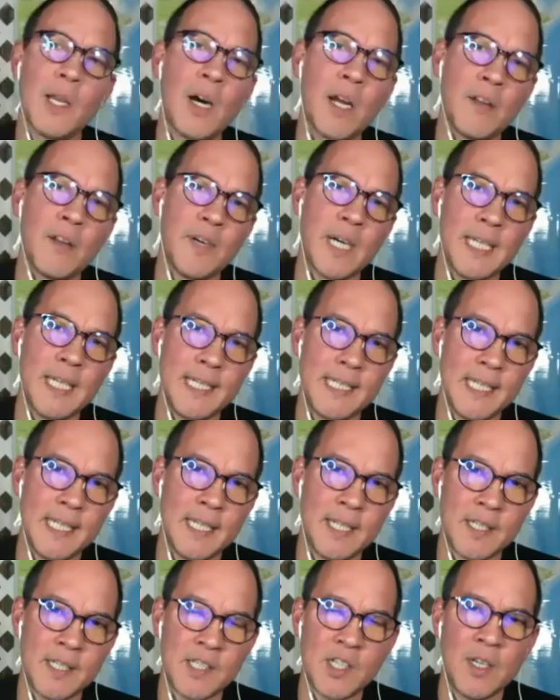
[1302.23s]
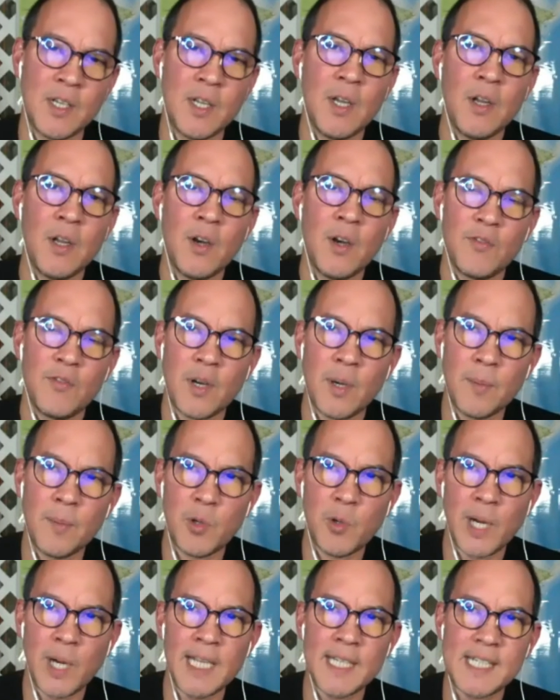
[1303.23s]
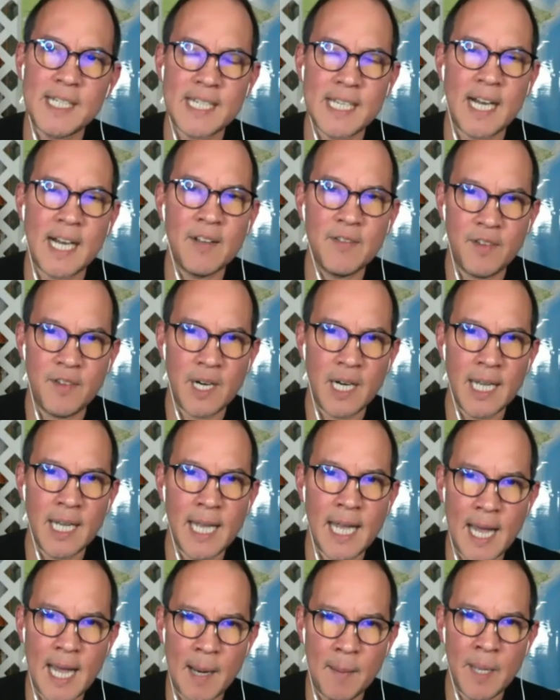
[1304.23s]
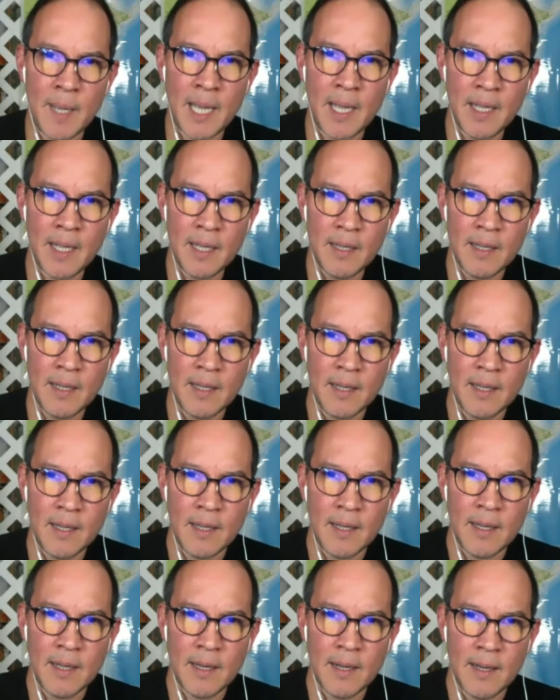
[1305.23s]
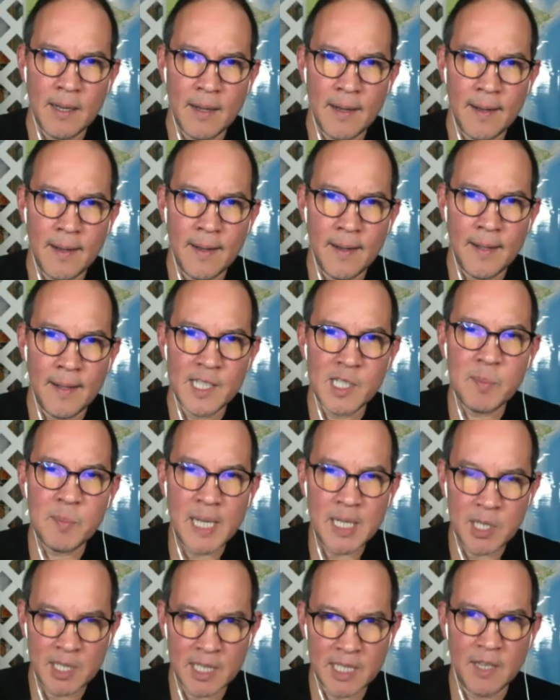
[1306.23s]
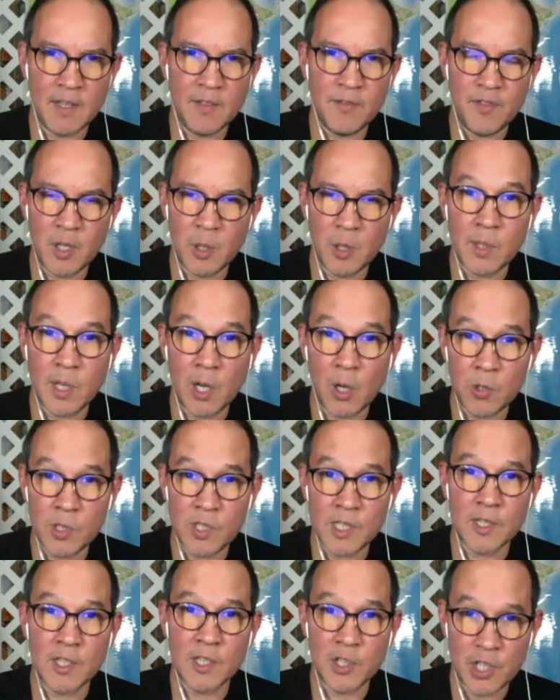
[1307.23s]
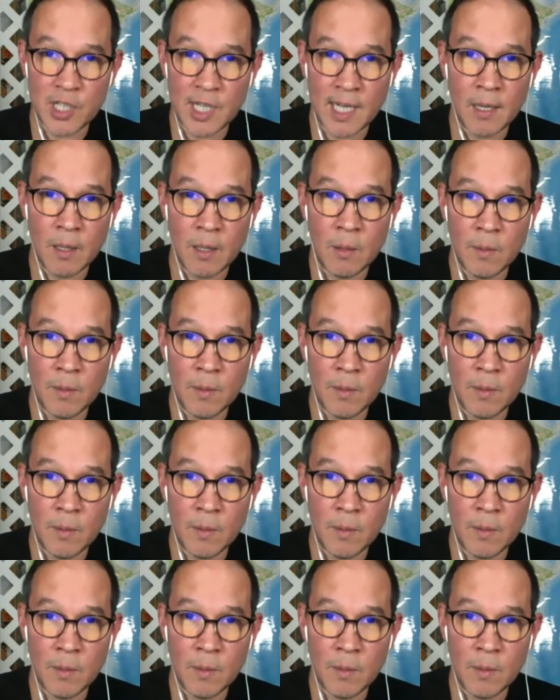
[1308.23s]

of ideas from great sci-fi anime, especially the film Ghost in the Shell.